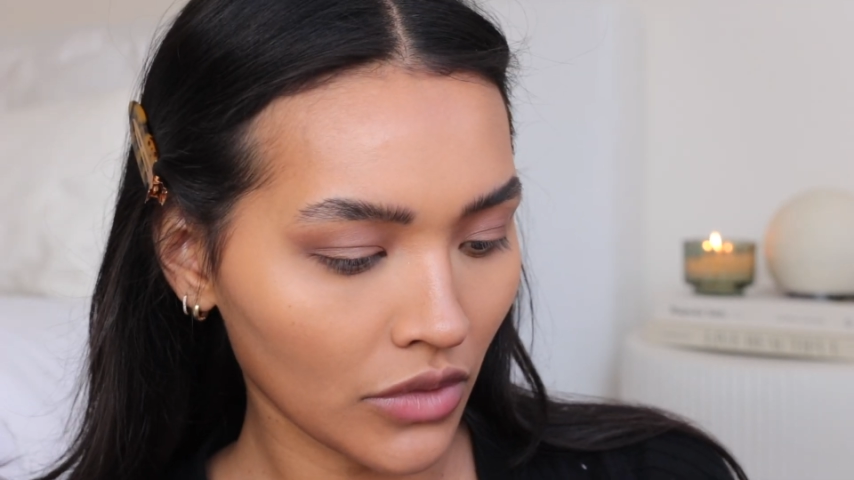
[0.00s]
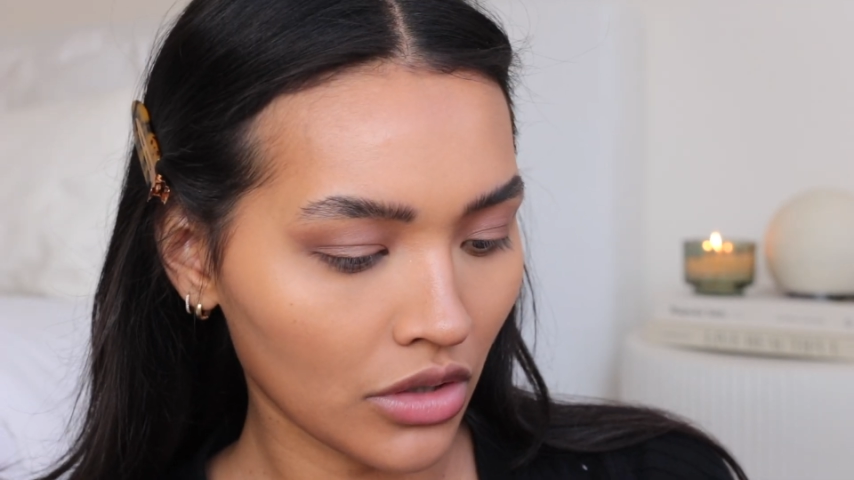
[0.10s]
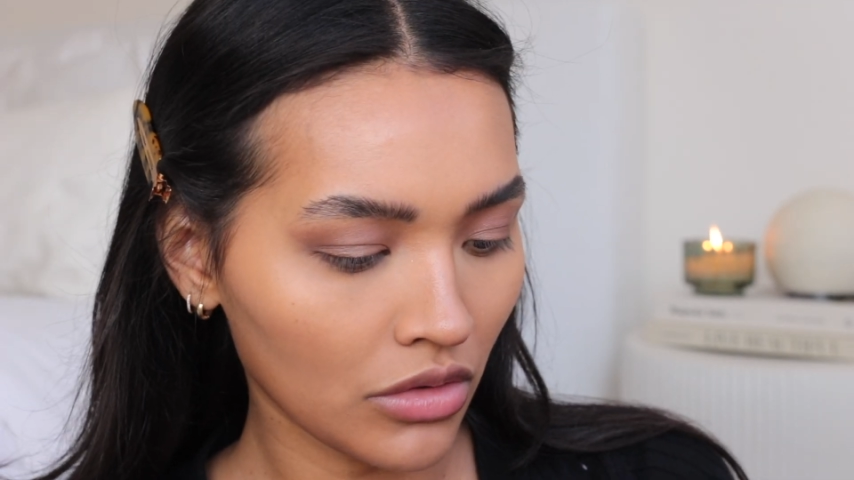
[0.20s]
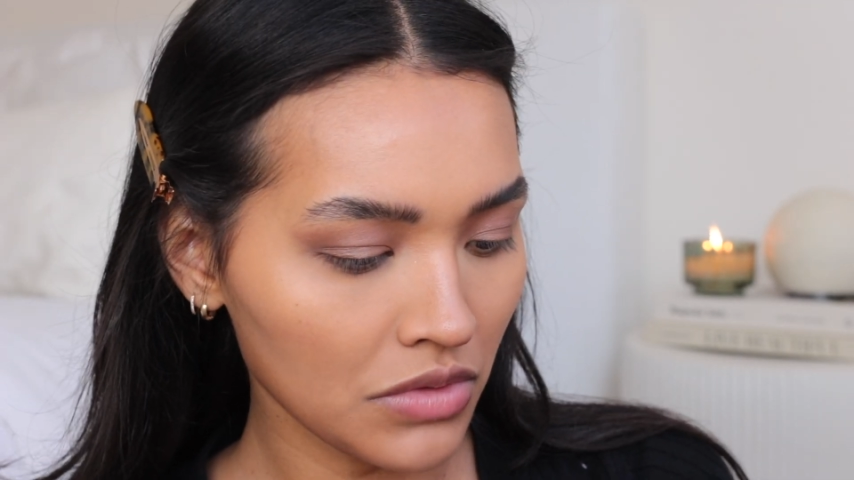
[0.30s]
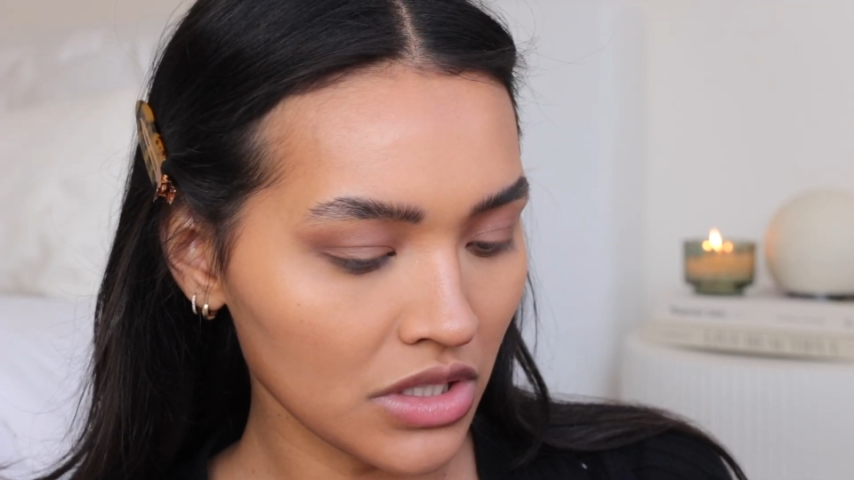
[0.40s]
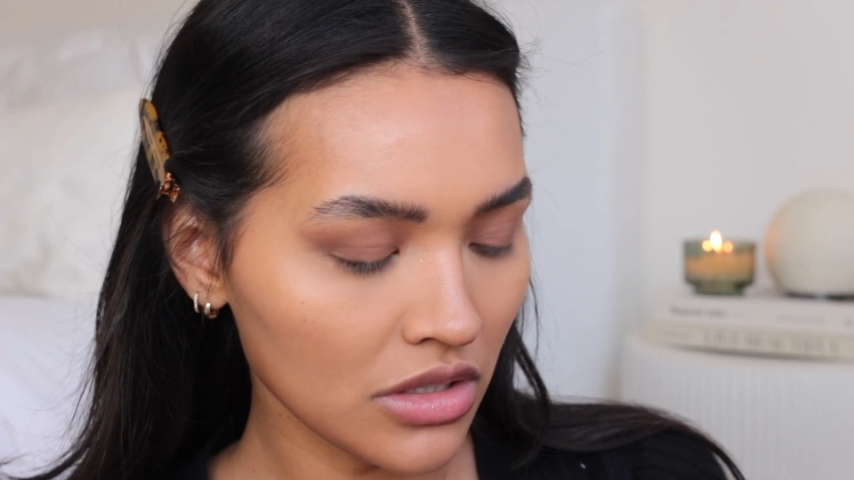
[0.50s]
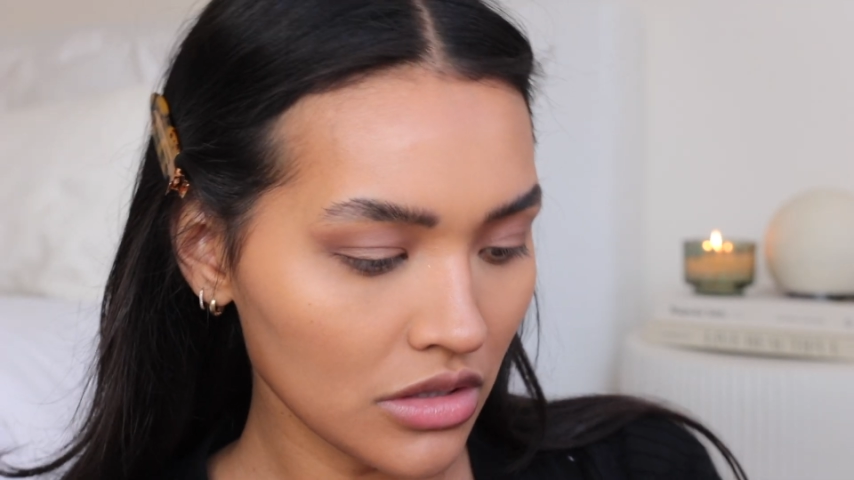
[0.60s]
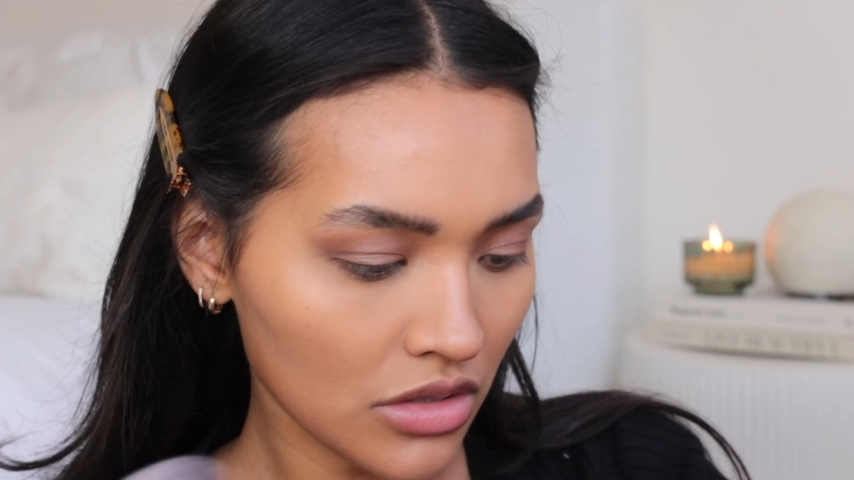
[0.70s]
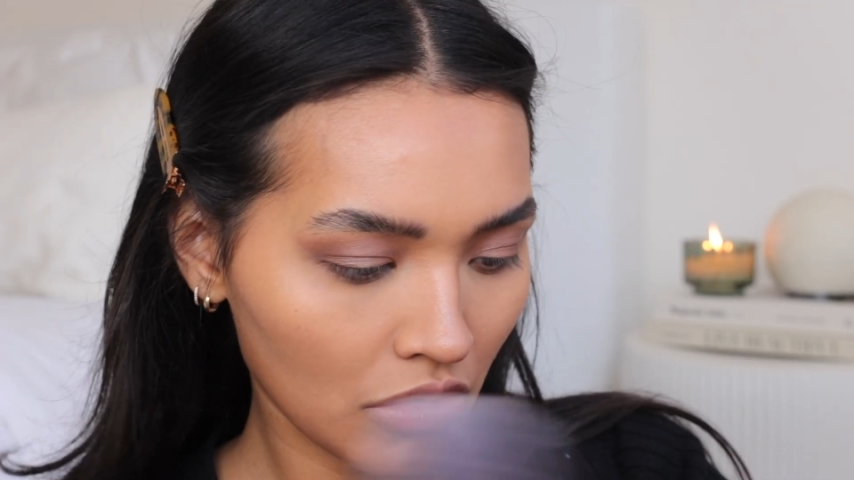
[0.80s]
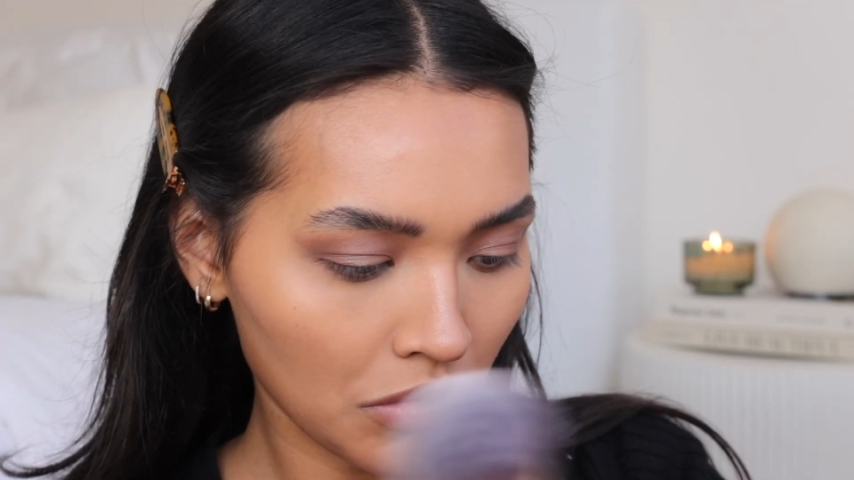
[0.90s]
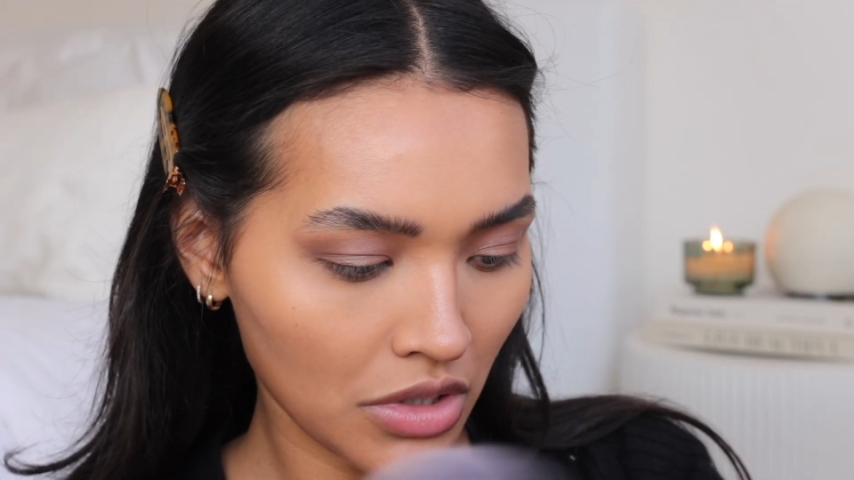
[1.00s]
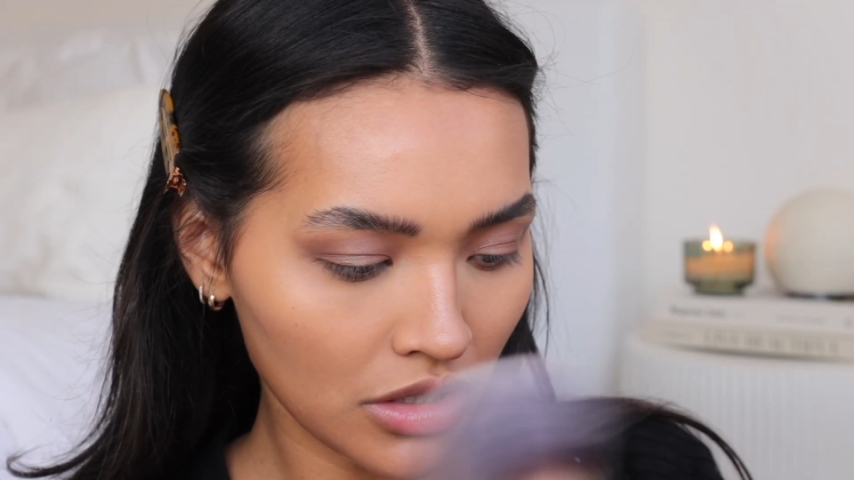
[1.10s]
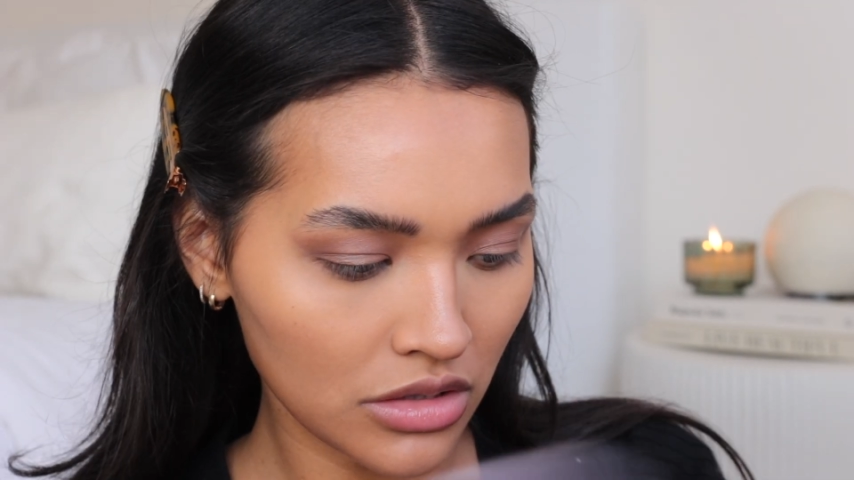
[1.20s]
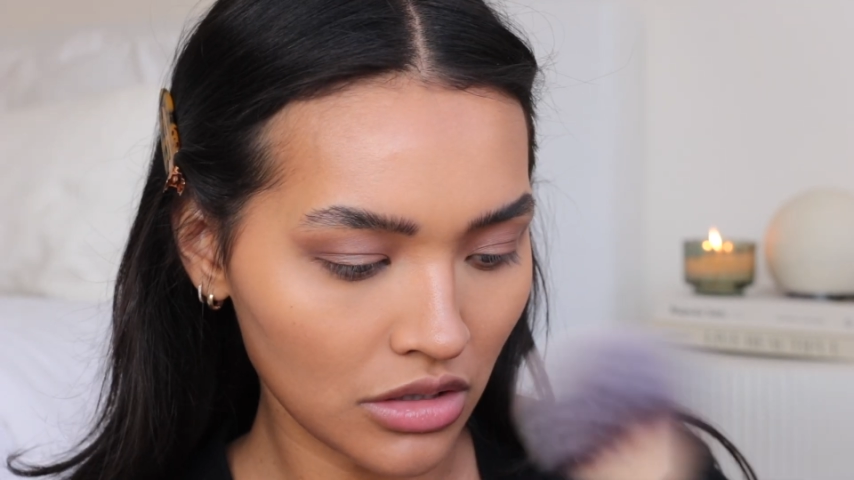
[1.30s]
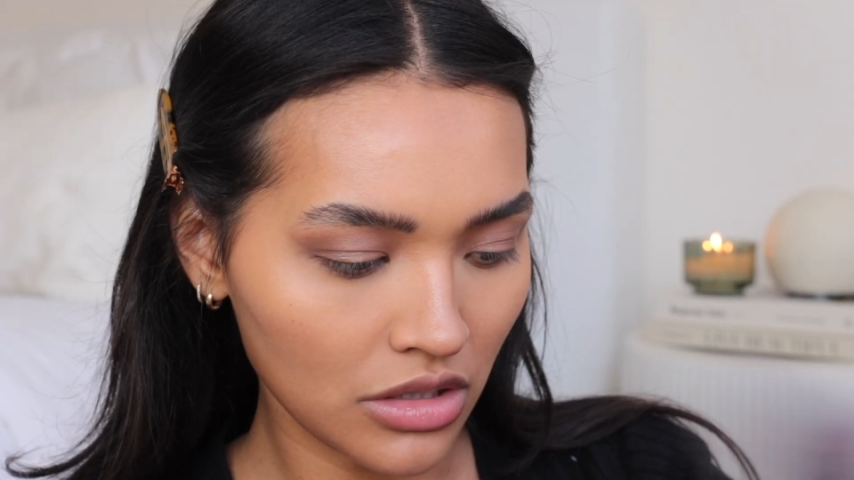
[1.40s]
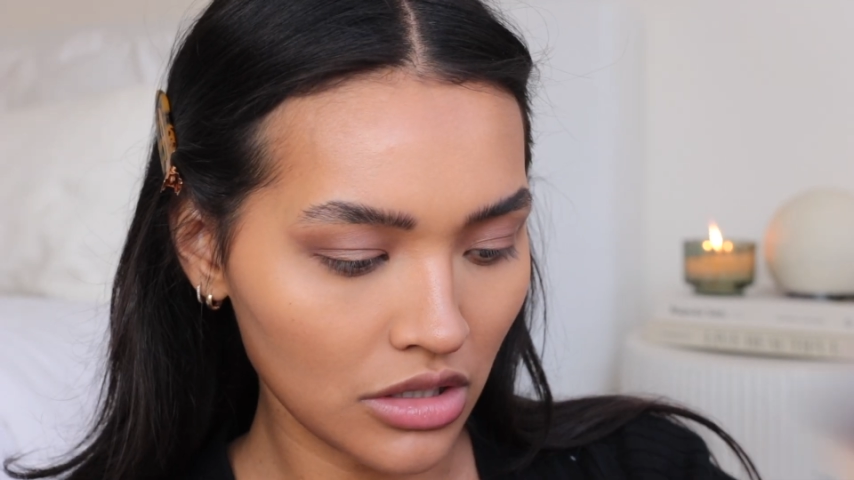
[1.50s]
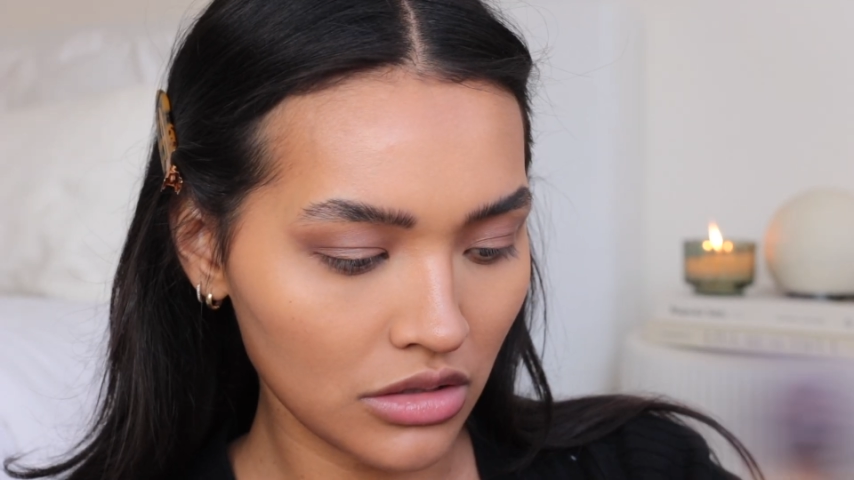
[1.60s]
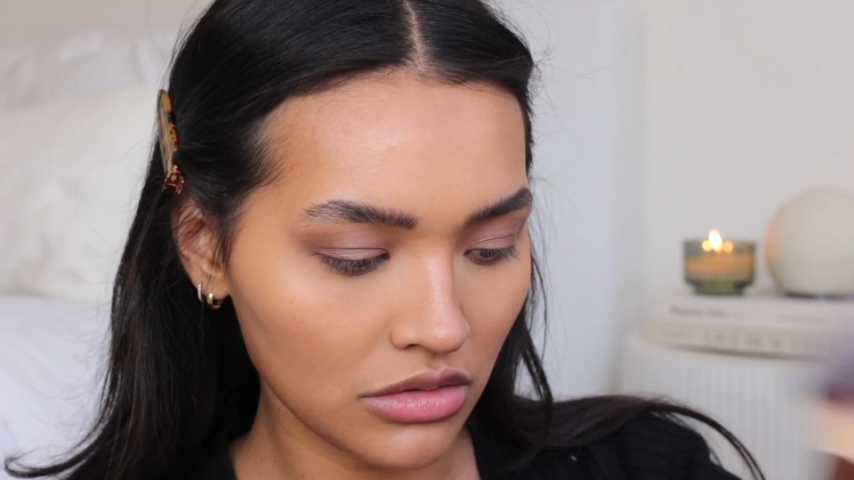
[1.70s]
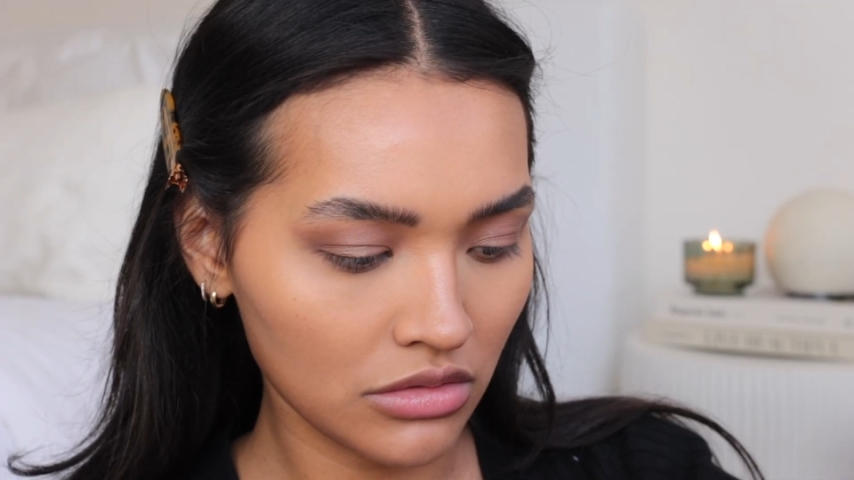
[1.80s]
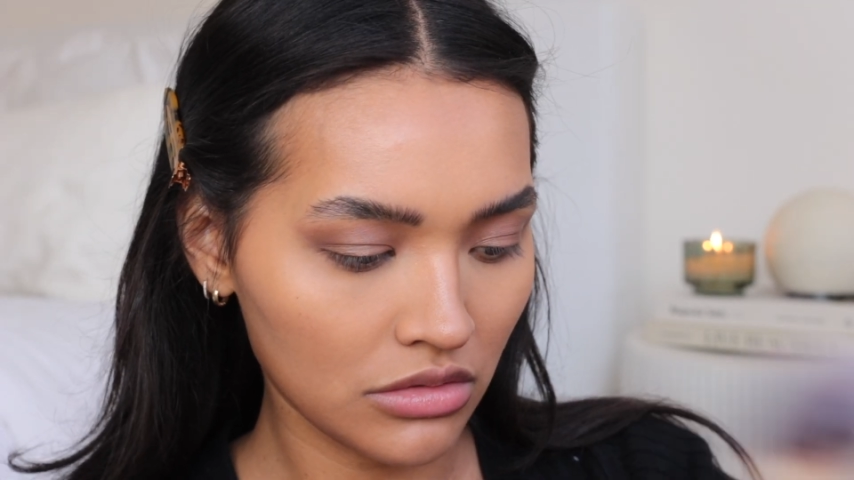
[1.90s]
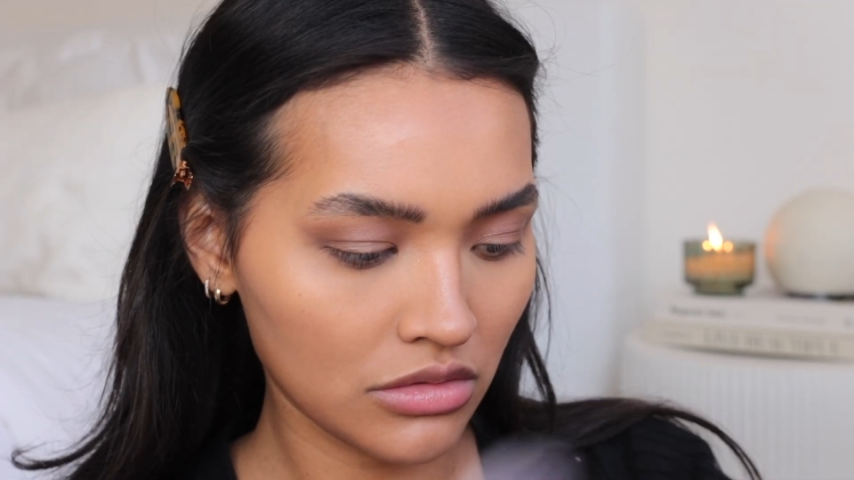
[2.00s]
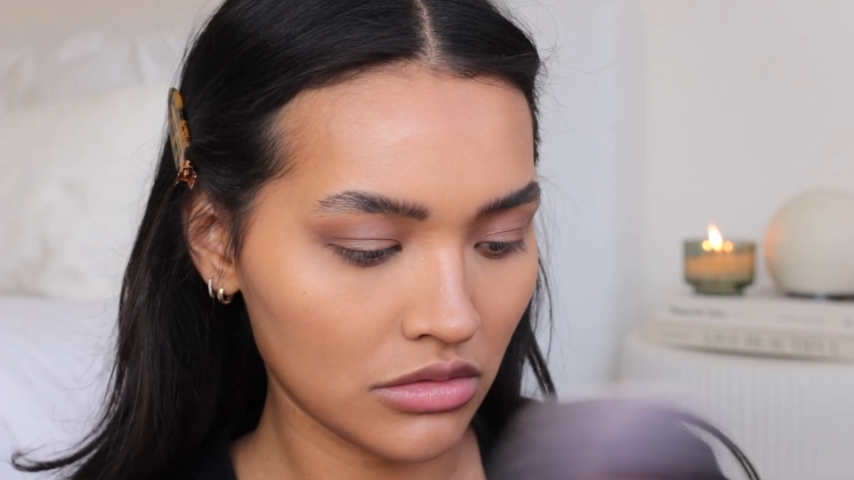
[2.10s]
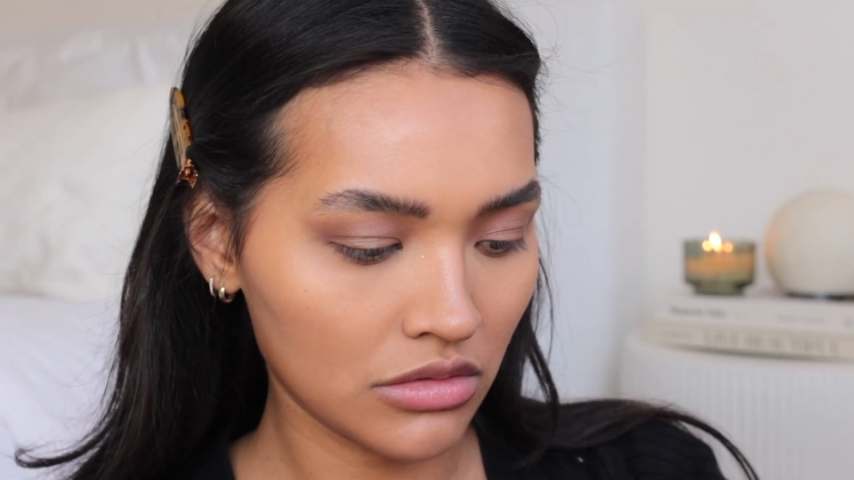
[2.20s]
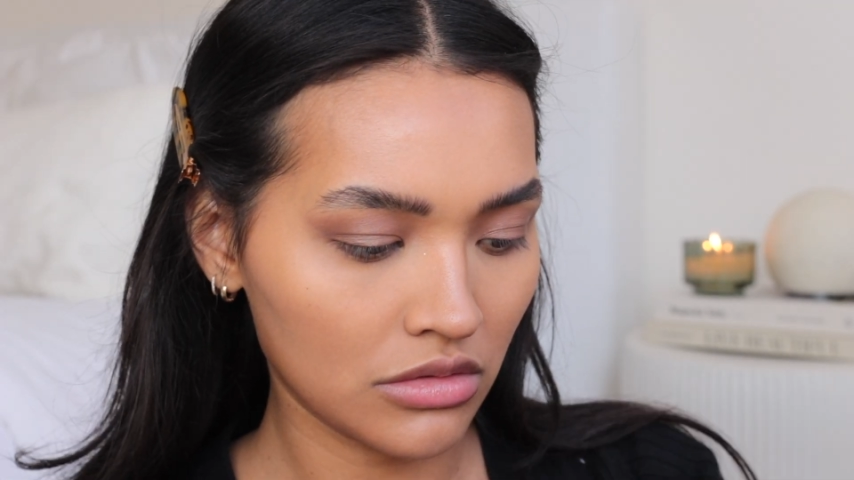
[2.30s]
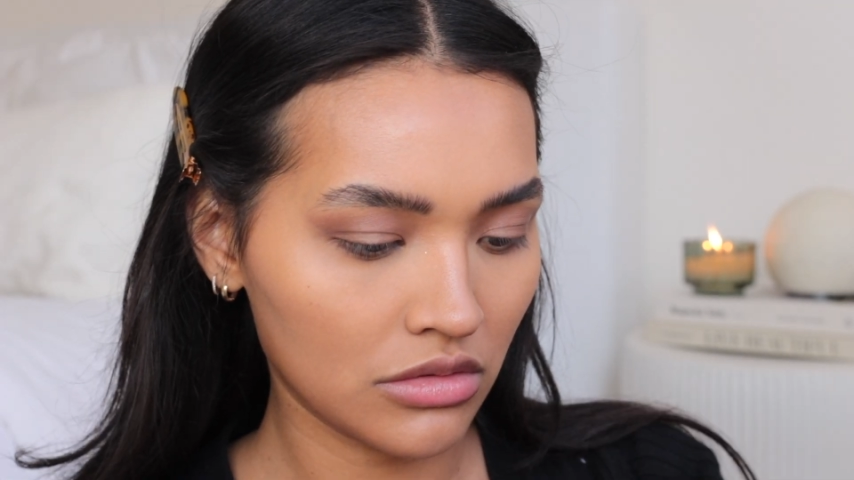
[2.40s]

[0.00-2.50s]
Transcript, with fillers: I hope this has no product on it. Oh